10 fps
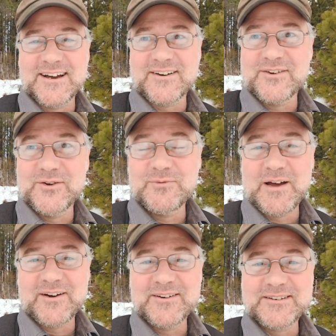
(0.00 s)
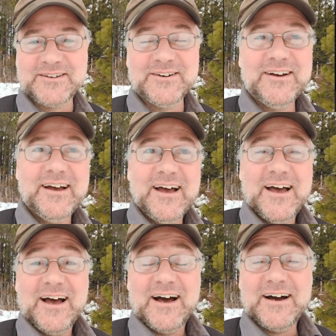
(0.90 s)
on Doctor Who, met her too.
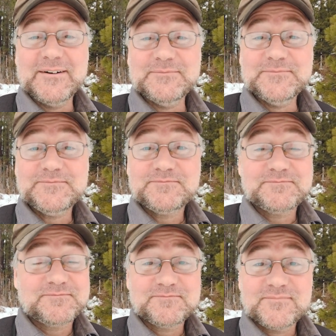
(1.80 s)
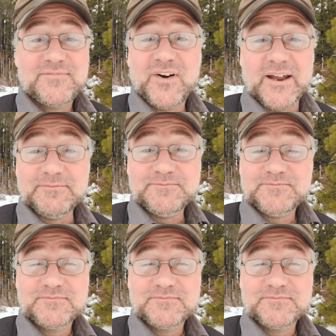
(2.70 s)
Um, fun.